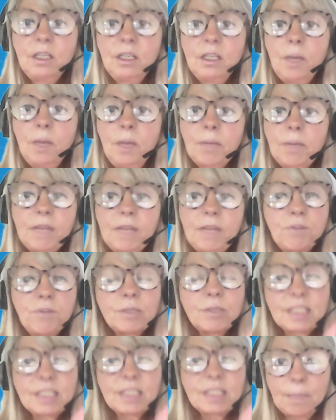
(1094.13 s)
But if you
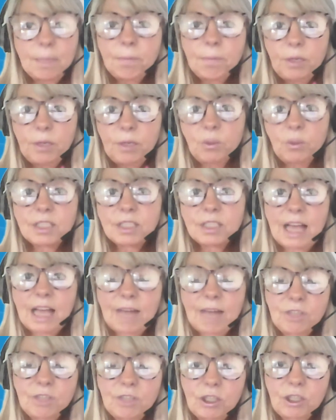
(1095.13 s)
simply want to
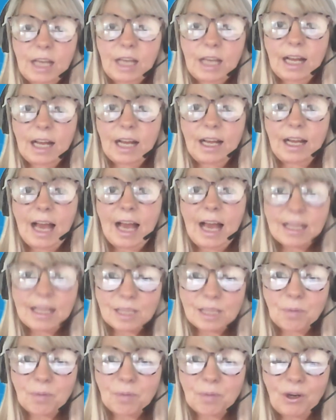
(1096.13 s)
have a look at
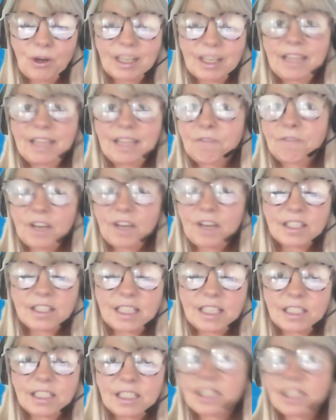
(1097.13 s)
Heather's book in the first
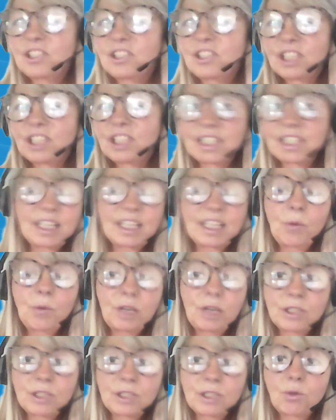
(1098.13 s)
instance to see what
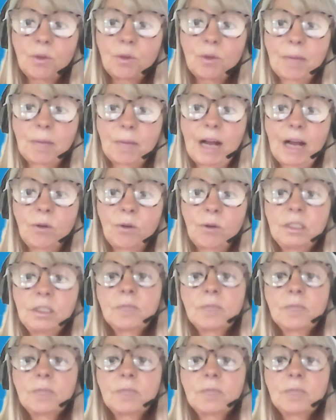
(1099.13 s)
it's all about,